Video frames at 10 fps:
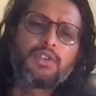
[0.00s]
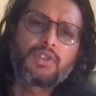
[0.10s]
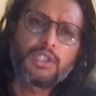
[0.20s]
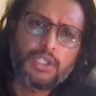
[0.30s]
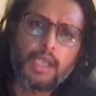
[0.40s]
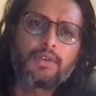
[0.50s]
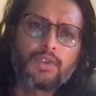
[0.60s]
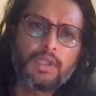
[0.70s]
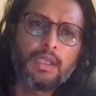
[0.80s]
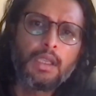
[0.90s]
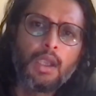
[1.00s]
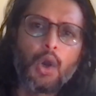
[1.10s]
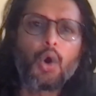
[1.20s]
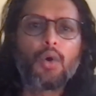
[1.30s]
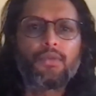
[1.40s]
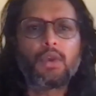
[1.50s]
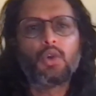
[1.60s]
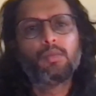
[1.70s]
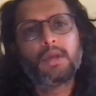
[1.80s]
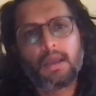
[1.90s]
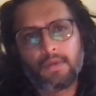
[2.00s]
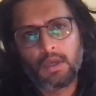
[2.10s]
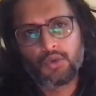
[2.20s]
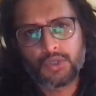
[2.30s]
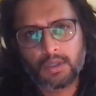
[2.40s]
trajectory of human evolution.